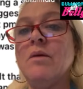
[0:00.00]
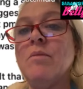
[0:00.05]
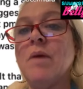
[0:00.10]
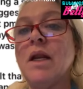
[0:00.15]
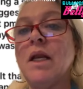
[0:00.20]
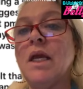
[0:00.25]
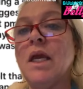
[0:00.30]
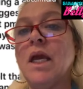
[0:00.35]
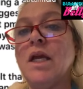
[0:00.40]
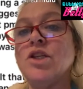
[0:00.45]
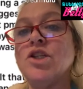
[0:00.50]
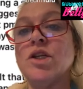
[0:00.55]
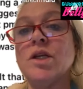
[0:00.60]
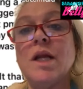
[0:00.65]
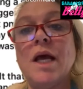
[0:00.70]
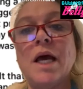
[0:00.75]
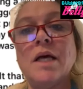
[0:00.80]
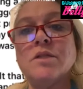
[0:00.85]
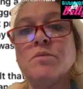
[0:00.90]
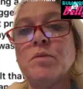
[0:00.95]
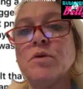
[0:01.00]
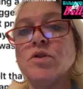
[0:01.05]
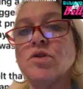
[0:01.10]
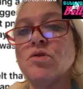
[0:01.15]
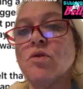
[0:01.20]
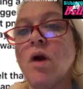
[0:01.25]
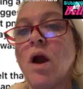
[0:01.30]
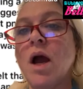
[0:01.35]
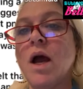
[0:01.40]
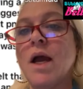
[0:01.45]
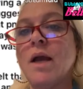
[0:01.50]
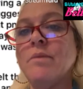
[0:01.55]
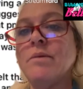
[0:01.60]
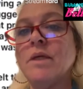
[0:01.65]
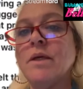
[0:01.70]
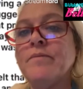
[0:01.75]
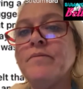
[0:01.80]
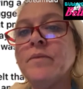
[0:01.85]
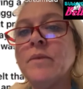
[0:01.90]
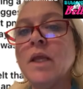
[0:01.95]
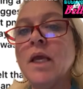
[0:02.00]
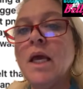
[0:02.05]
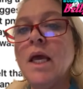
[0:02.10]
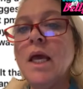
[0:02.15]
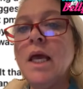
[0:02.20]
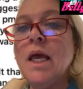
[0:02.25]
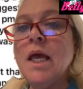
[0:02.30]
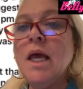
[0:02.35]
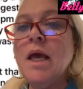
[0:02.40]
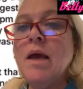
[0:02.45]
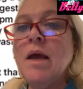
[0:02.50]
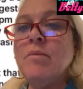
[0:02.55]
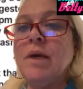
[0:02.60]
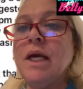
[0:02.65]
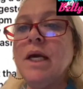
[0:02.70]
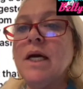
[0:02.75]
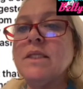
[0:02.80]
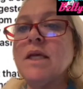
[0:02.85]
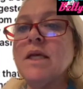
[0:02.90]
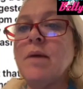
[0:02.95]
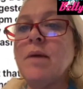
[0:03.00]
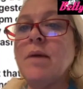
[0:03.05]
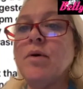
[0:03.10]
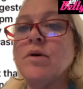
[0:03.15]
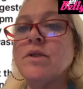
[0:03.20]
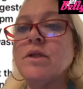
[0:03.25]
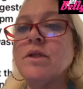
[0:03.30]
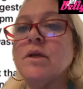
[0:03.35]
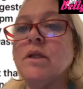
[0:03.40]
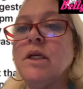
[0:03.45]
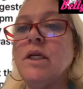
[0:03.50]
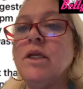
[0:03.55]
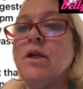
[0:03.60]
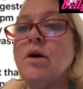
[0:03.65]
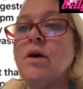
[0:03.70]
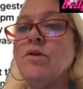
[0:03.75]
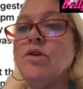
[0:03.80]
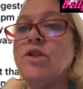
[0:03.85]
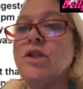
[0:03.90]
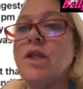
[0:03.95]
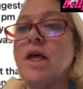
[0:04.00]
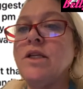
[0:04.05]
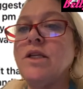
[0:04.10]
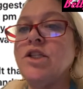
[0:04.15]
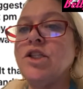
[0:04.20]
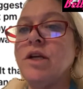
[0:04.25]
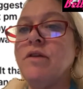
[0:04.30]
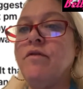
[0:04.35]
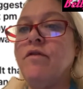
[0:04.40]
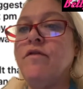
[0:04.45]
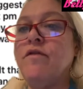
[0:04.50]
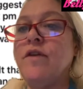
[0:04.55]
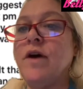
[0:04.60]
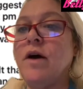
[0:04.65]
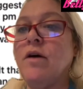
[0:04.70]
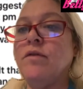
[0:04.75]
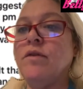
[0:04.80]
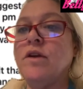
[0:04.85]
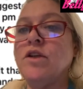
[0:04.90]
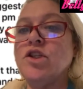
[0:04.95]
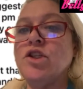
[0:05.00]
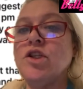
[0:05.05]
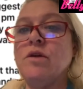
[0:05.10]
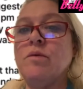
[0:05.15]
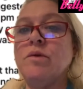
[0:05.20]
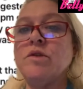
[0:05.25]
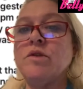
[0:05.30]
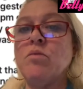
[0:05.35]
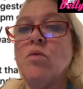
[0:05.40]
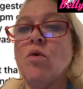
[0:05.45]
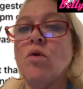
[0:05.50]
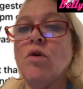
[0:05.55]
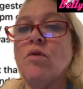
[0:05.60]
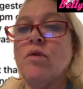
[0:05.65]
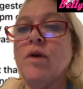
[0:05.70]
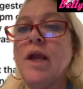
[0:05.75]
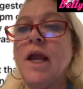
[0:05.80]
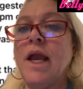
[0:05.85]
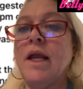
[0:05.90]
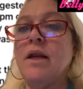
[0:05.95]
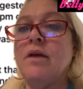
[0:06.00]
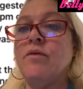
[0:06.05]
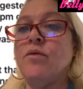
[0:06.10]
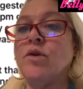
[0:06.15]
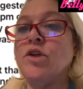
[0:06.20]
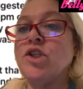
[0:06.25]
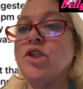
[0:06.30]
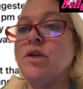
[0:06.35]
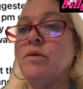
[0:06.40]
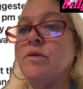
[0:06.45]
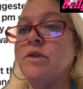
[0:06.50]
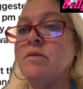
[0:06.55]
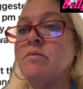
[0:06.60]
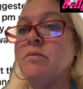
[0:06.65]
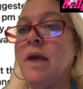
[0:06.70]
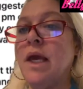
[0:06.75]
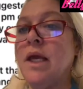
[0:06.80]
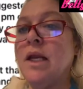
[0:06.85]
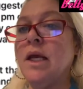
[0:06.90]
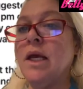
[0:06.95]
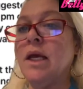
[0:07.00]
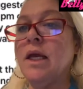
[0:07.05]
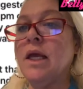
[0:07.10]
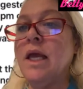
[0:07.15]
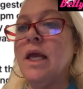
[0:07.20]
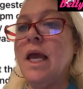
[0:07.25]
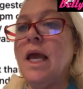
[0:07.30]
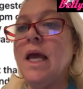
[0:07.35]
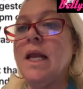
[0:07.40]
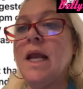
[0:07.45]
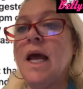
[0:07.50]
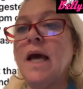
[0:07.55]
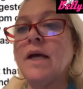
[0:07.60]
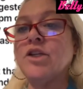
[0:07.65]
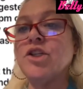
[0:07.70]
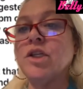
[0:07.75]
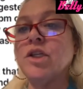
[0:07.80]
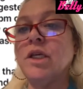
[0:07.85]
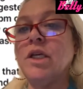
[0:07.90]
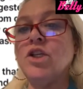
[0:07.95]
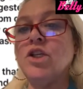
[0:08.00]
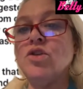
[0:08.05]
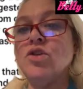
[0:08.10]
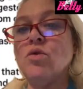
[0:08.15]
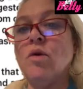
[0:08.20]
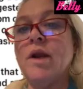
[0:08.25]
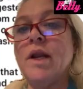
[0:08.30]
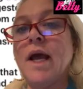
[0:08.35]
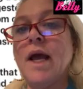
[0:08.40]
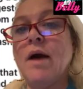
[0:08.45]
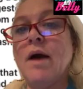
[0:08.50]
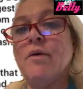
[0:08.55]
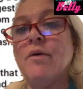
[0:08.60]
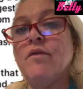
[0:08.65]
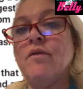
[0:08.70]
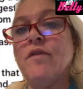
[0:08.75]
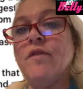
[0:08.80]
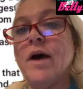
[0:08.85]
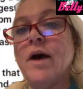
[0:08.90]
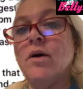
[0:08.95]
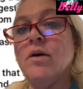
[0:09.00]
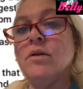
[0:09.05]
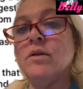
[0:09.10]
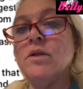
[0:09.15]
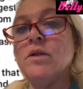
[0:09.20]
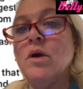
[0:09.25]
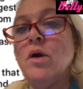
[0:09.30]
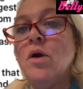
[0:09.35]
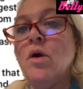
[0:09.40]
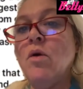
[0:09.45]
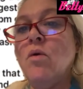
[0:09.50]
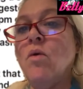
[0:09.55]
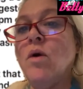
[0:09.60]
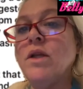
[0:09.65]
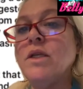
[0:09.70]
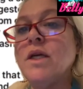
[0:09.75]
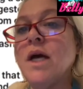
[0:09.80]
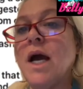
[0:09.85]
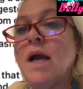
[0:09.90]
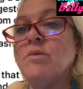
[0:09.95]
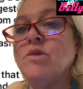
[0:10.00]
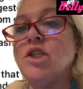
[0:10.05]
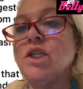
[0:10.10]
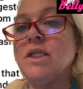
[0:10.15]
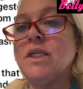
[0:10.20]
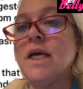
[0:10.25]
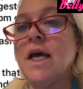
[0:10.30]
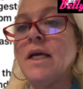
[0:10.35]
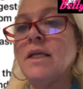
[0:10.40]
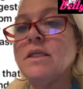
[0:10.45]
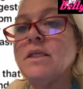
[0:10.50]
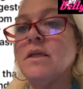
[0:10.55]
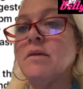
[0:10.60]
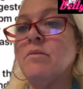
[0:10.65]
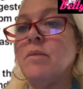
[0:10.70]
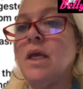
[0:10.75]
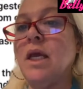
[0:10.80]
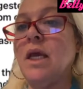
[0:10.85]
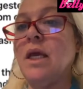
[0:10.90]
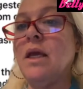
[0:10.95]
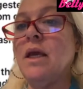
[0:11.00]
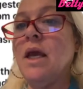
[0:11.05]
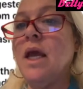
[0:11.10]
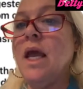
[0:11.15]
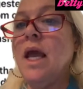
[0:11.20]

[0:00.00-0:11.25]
medication as prescribed. Because I personally know that Jen felt that she was more creative when she was manic and actually enjoyed how it felt. One time she texted me